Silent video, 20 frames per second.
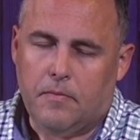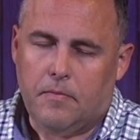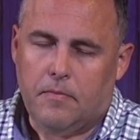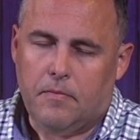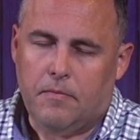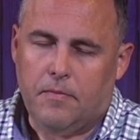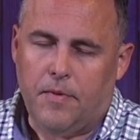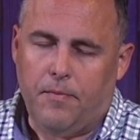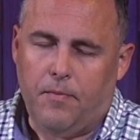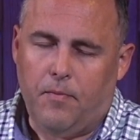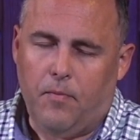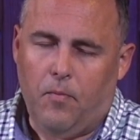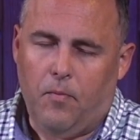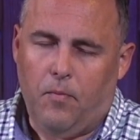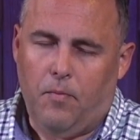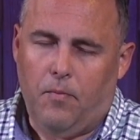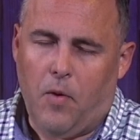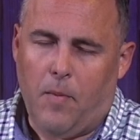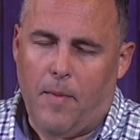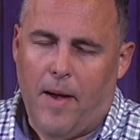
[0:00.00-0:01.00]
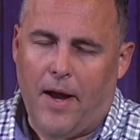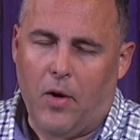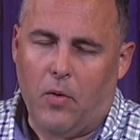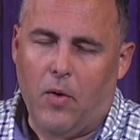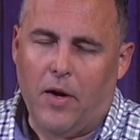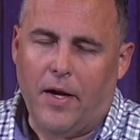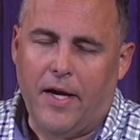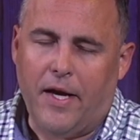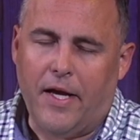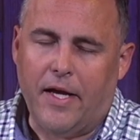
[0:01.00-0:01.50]
But no matter what
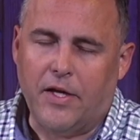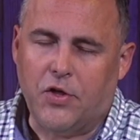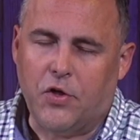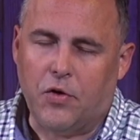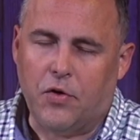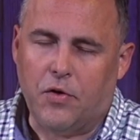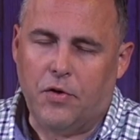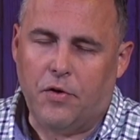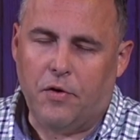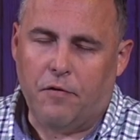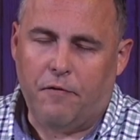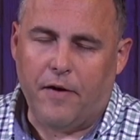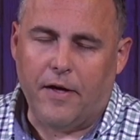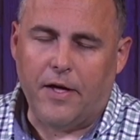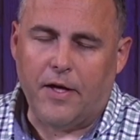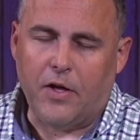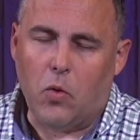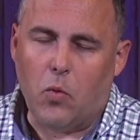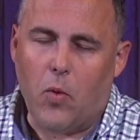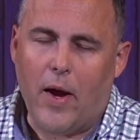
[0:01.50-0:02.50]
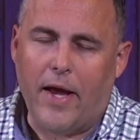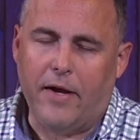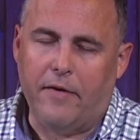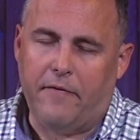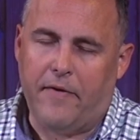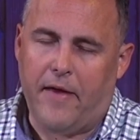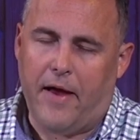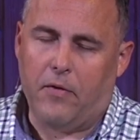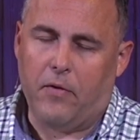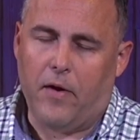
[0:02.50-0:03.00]
it is, you're, you're feeling the weight of
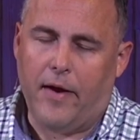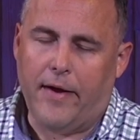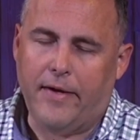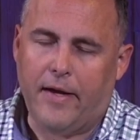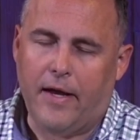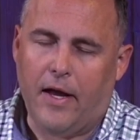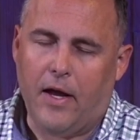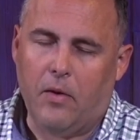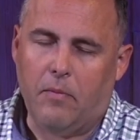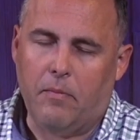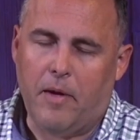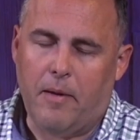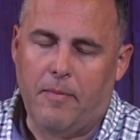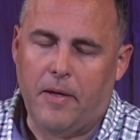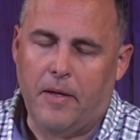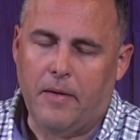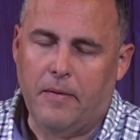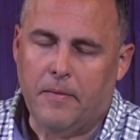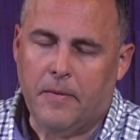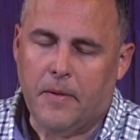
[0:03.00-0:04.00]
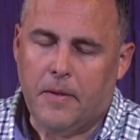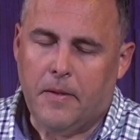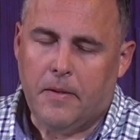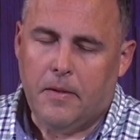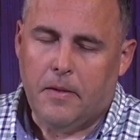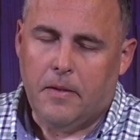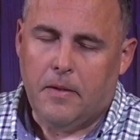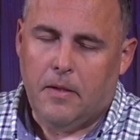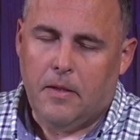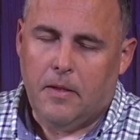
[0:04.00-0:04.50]
that right now. Maybe
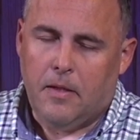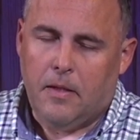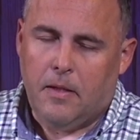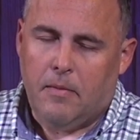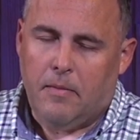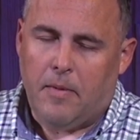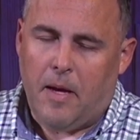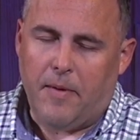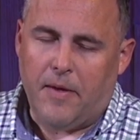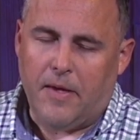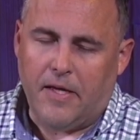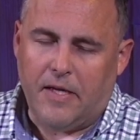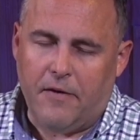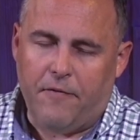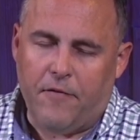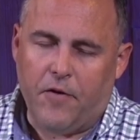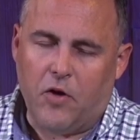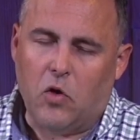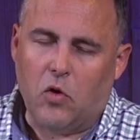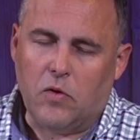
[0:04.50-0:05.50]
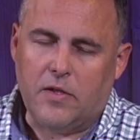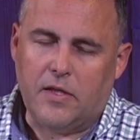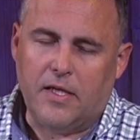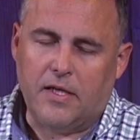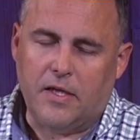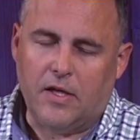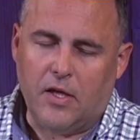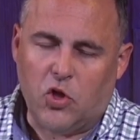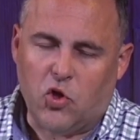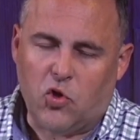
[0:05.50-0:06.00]
Maybe the difficulties and
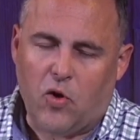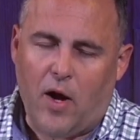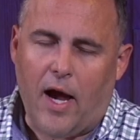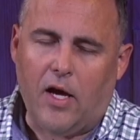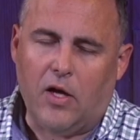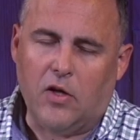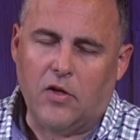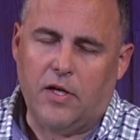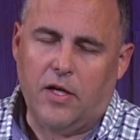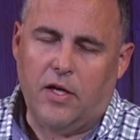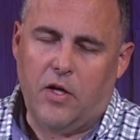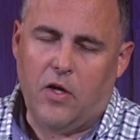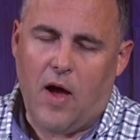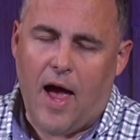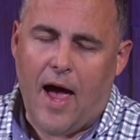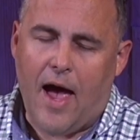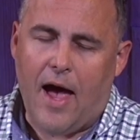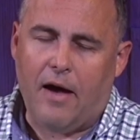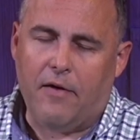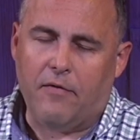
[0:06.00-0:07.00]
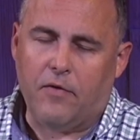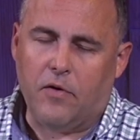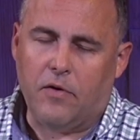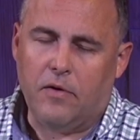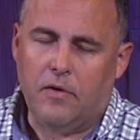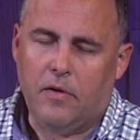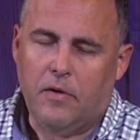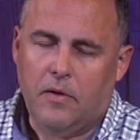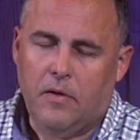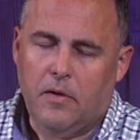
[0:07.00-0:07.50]
the trials that you have are
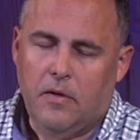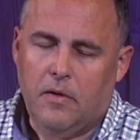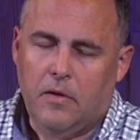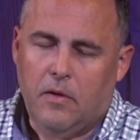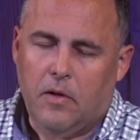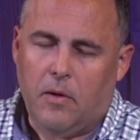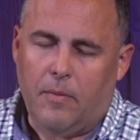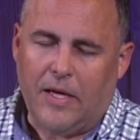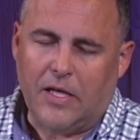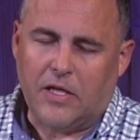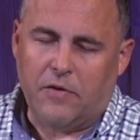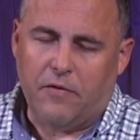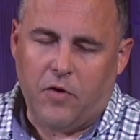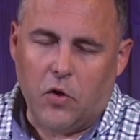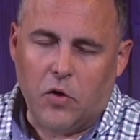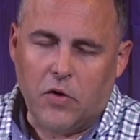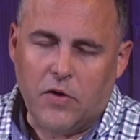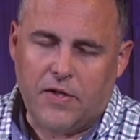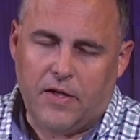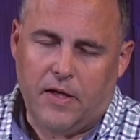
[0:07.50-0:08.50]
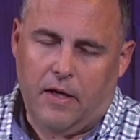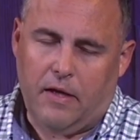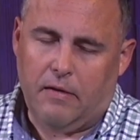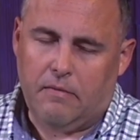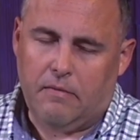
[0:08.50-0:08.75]
because of your sin.